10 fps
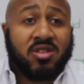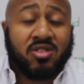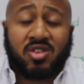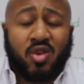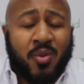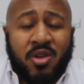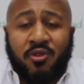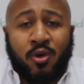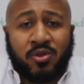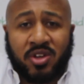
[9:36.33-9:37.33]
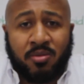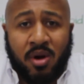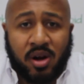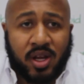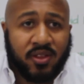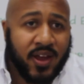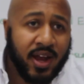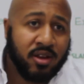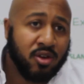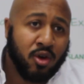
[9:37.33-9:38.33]
there's so many phones on the market
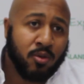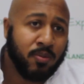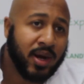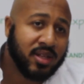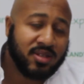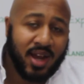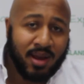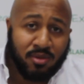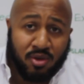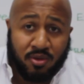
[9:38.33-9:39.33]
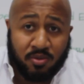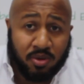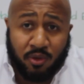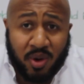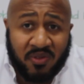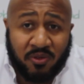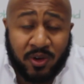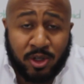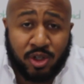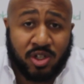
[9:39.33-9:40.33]
that, you know, by the time before you even
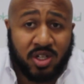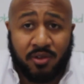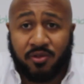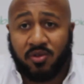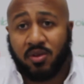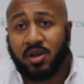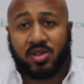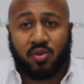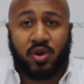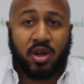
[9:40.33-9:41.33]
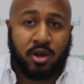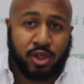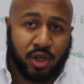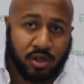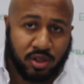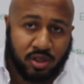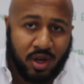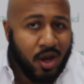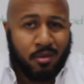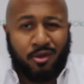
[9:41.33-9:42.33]
finish your shift, it's already on the charger.
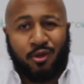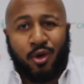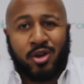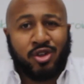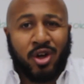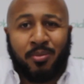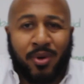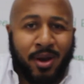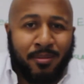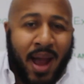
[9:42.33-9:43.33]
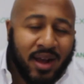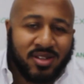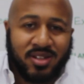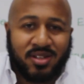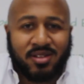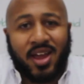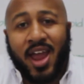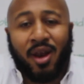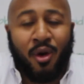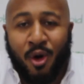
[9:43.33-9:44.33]
before you jump on the maxi to
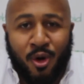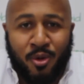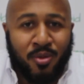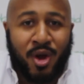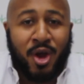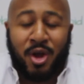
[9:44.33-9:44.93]
head home,